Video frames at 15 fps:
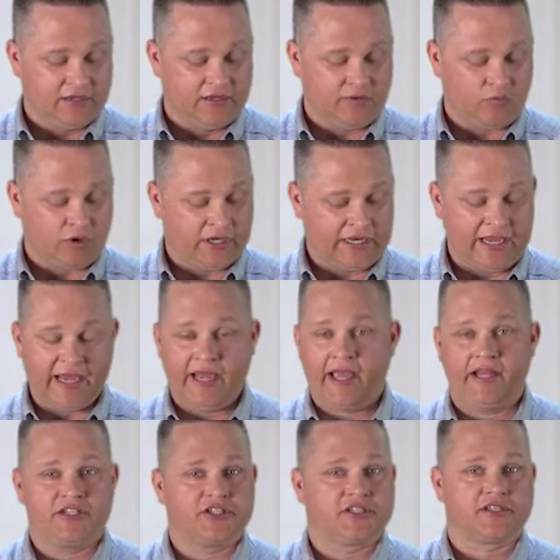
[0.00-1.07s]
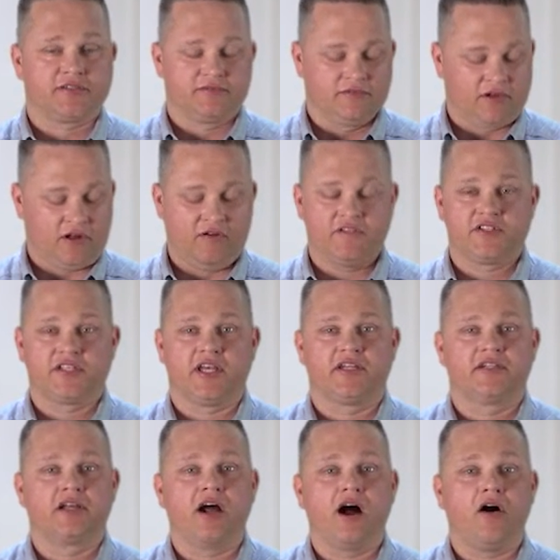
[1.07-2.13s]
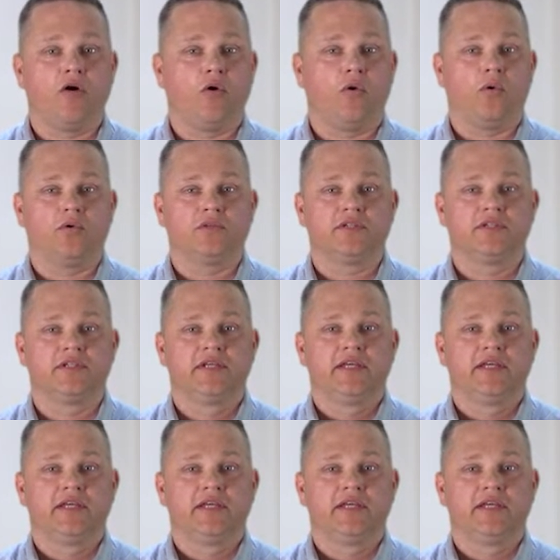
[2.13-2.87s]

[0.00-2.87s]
That one day I just all of a sudden got old.